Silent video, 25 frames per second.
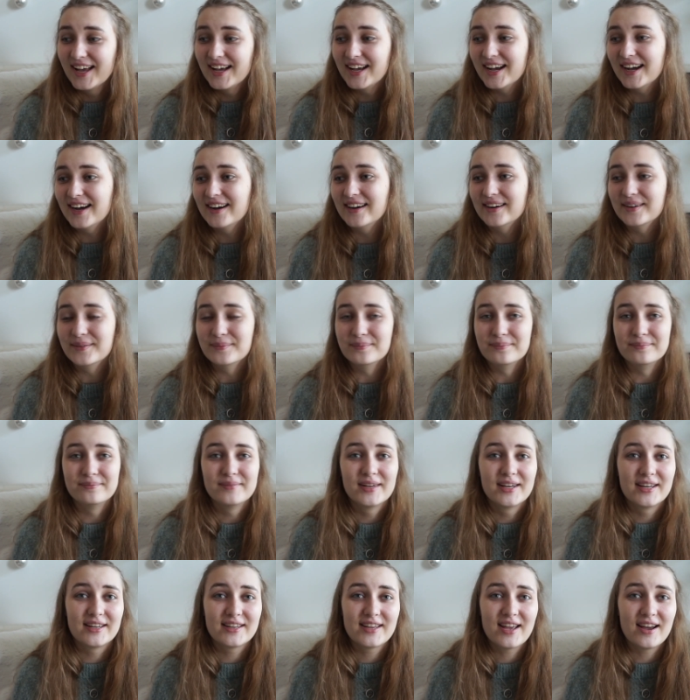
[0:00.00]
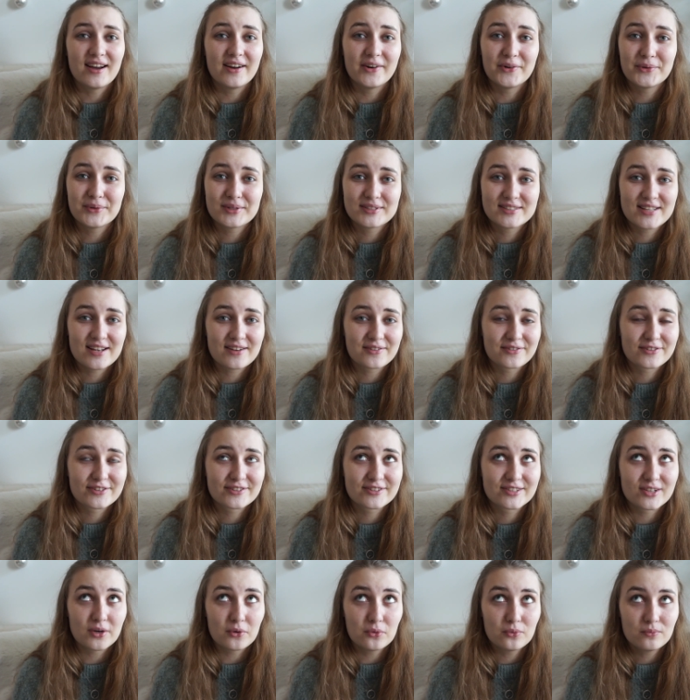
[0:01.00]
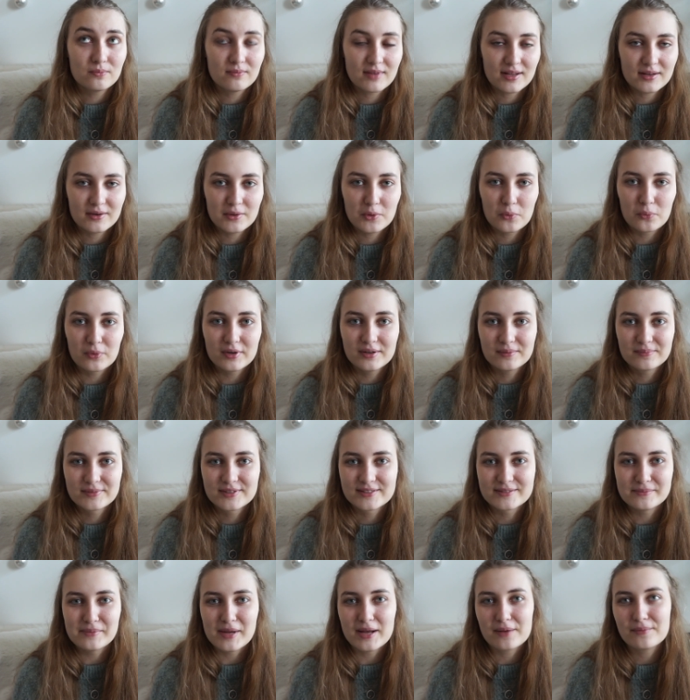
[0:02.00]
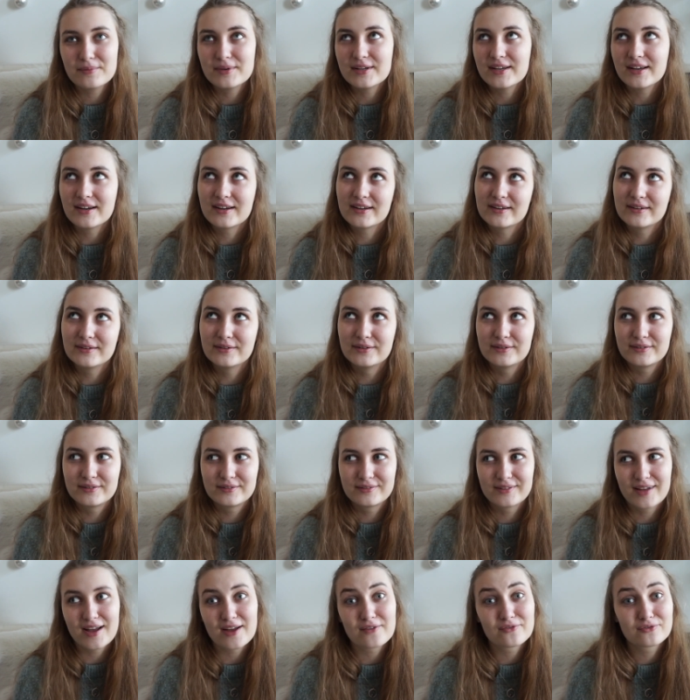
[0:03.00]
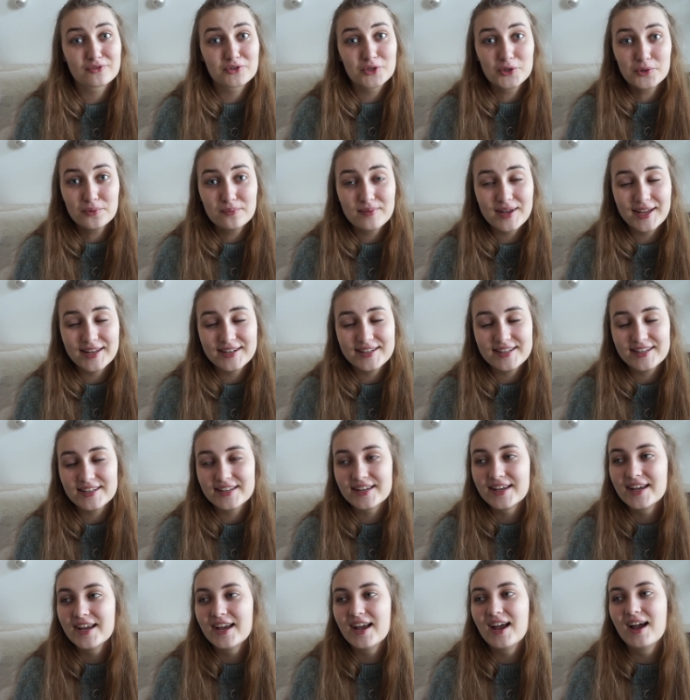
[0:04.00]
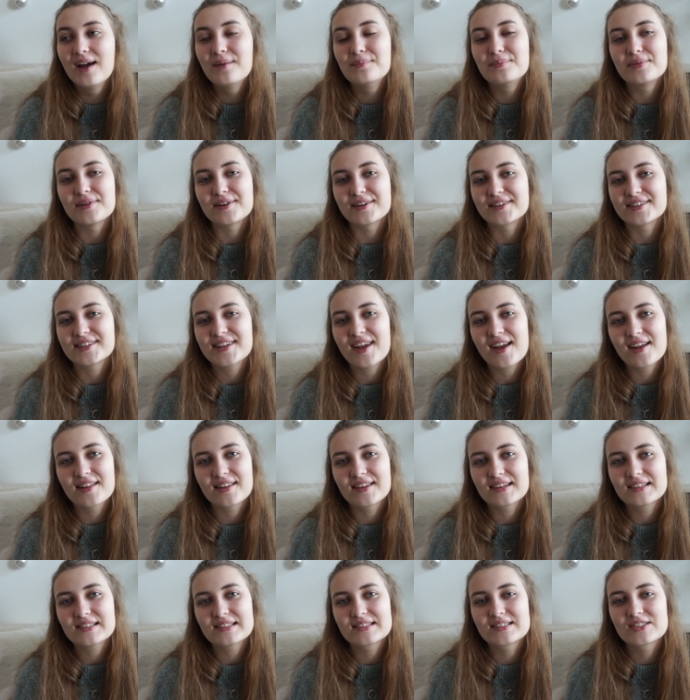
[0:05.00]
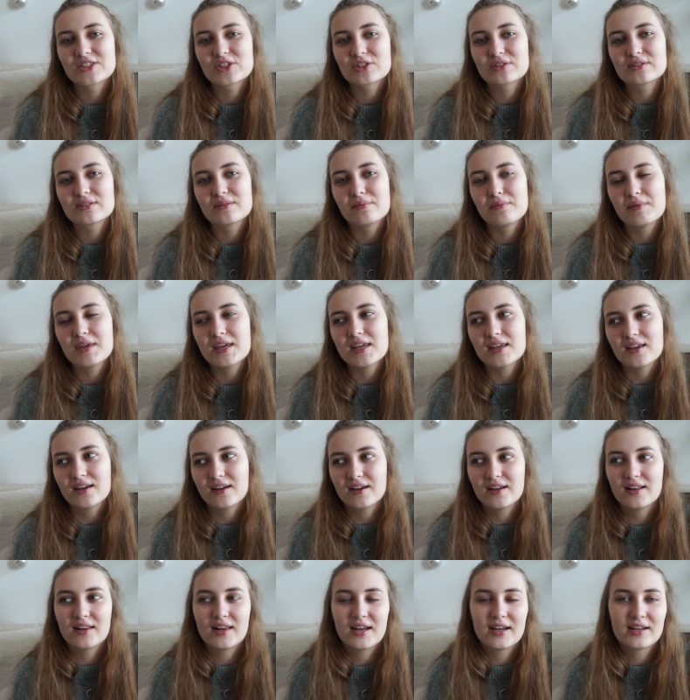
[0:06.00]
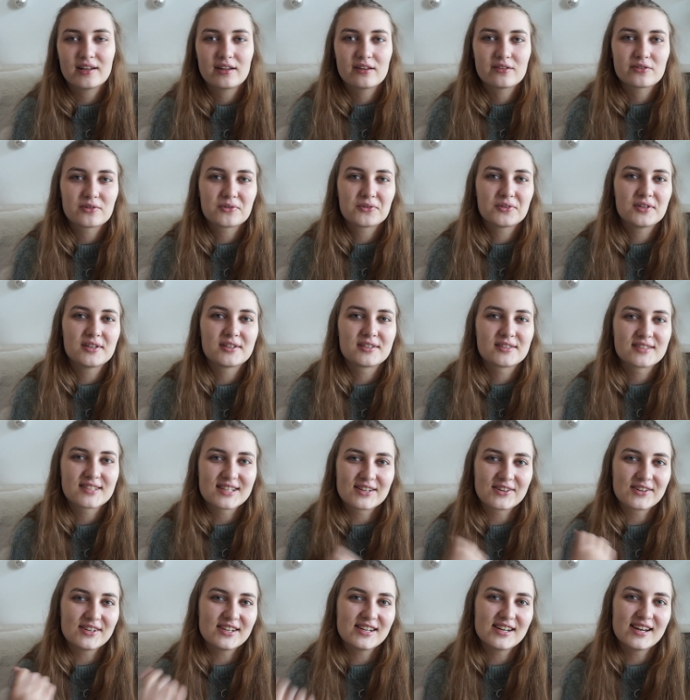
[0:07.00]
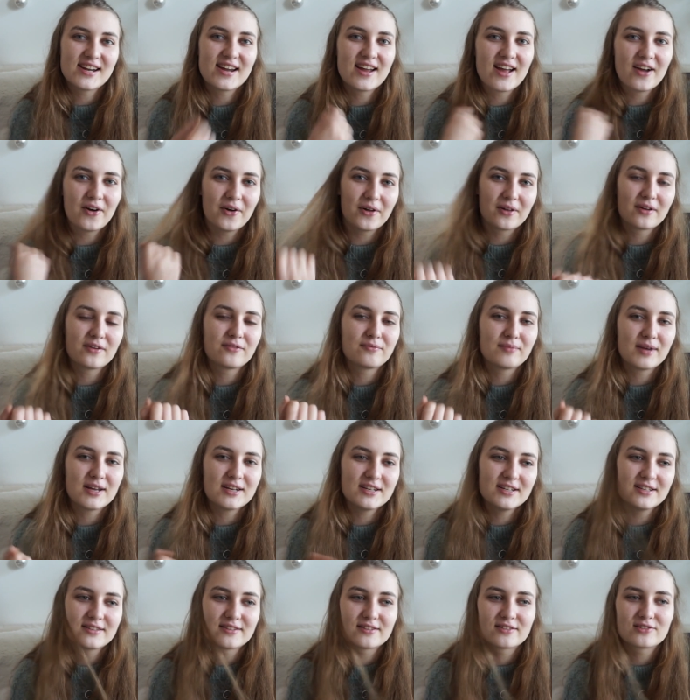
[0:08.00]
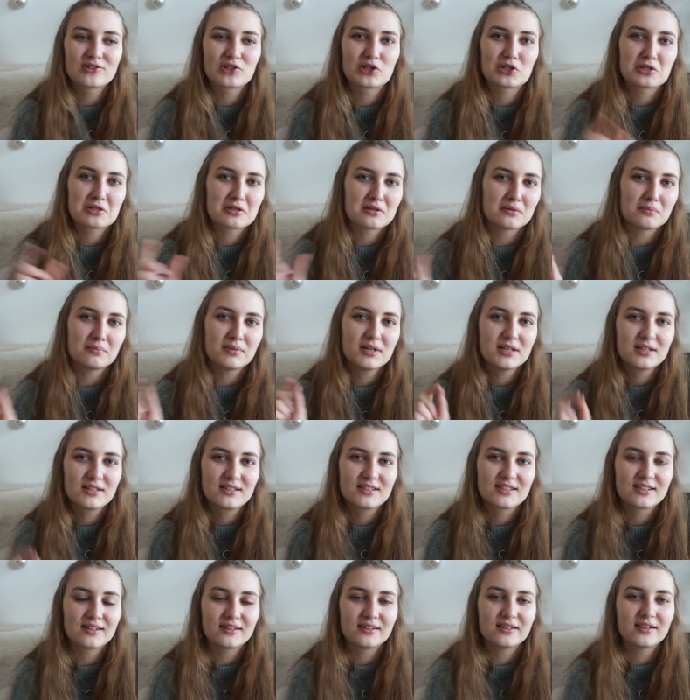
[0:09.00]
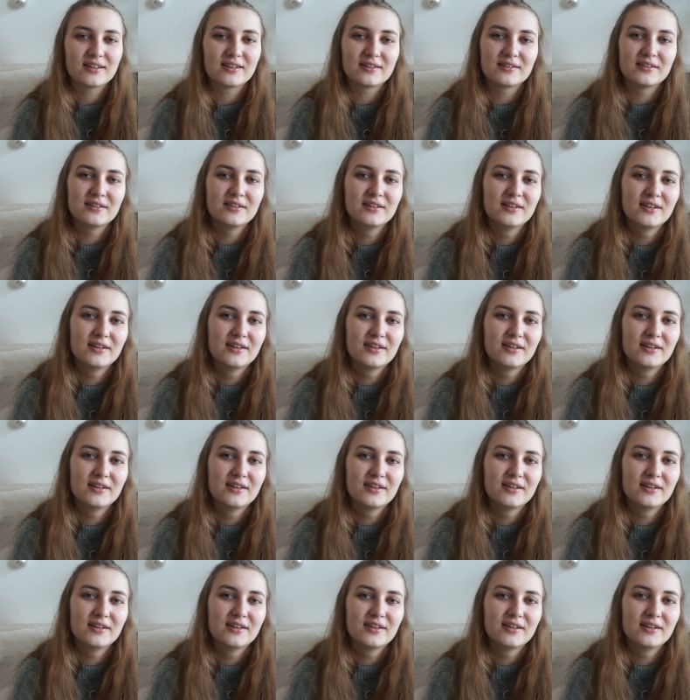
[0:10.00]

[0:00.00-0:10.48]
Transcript: I always have so many whips. Maybe I have too many, but that's just me. I like to knit on all of my knits just a bit, and then